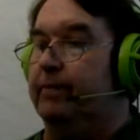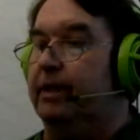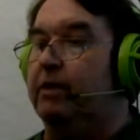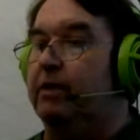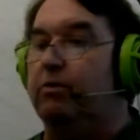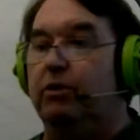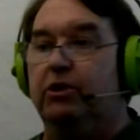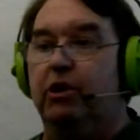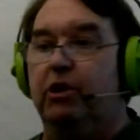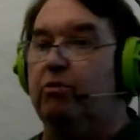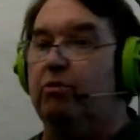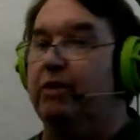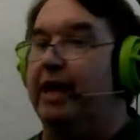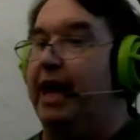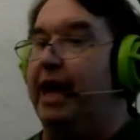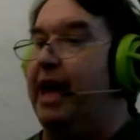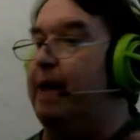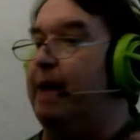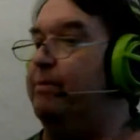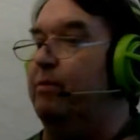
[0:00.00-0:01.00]
He was only
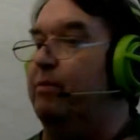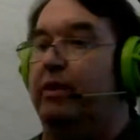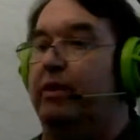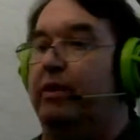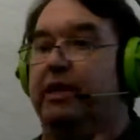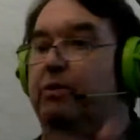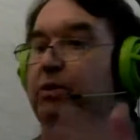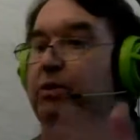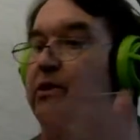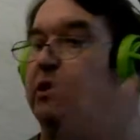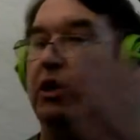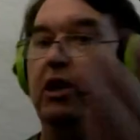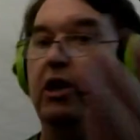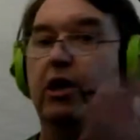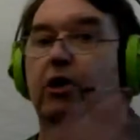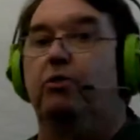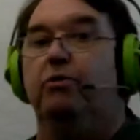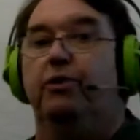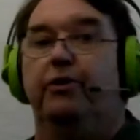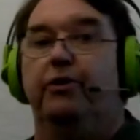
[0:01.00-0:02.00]
happy when he was
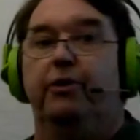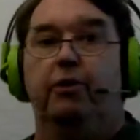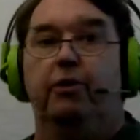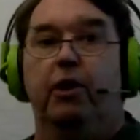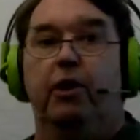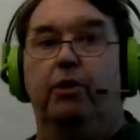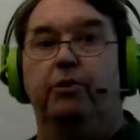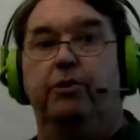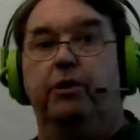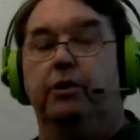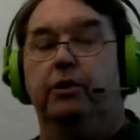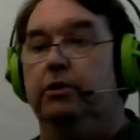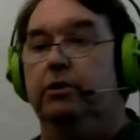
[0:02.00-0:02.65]
alone on the road.